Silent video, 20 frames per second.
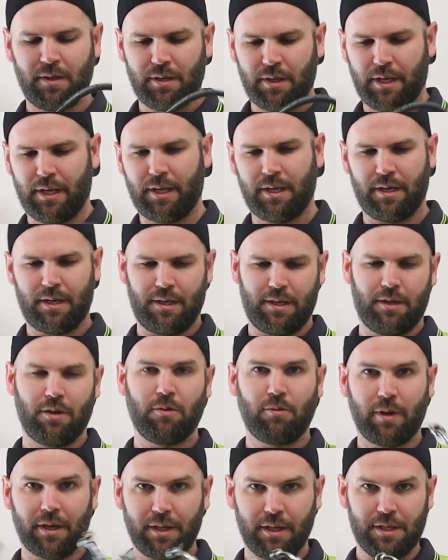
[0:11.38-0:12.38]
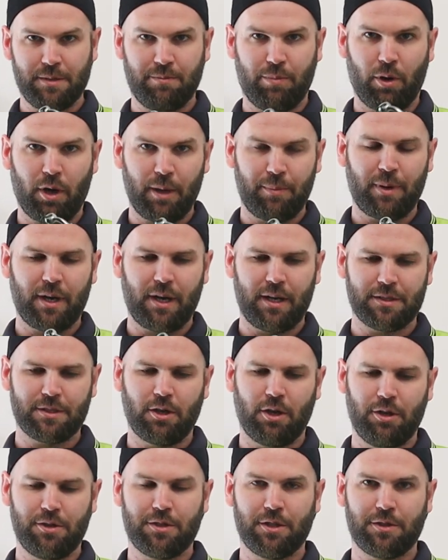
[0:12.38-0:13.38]
one of these bypass
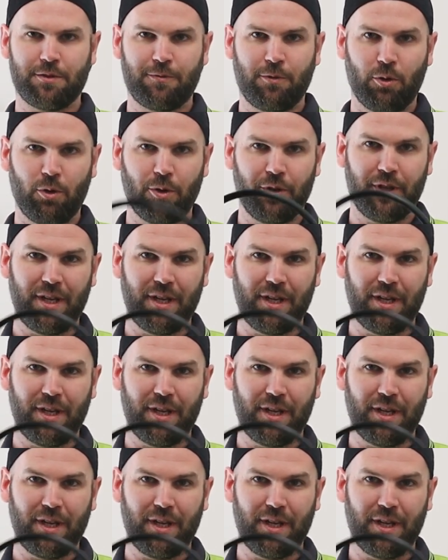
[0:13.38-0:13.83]
hoses for